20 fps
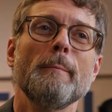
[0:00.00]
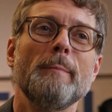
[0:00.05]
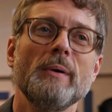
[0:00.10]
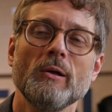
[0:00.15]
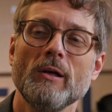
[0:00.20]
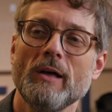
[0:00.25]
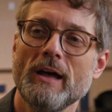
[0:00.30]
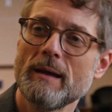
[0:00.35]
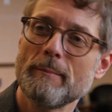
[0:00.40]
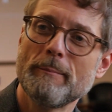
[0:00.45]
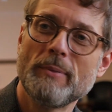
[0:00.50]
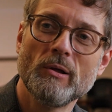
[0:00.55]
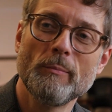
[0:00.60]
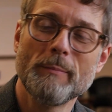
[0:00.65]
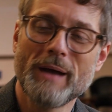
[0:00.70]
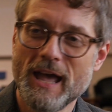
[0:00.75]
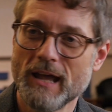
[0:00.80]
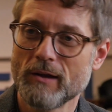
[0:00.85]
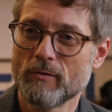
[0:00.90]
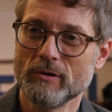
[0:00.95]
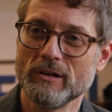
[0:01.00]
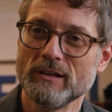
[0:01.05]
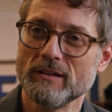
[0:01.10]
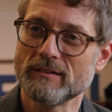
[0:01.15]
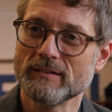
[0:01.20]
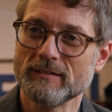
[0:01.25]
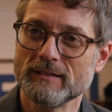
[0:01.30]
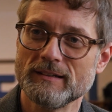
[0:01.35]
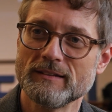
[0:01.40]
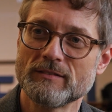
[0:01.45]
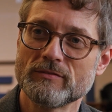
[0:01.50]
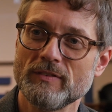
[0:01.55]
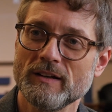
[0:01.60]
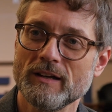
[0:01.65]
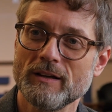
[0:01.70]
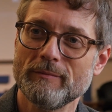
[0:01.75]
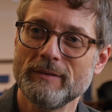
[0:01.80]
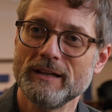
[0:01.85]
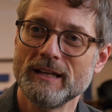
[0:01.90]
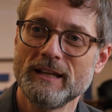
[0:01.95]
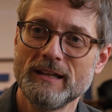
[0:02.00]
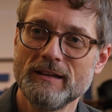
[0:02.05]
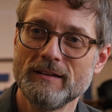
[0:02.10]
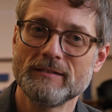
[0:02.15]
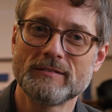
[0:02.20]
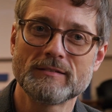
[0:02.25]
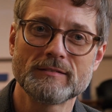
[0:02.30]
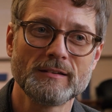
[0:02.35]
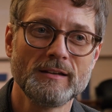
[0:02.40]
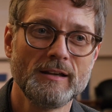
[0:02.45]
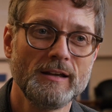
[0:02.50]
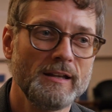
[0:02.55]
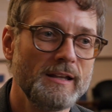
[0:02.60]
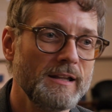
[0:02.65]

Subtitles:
Bill Magwood is in this film, and he's,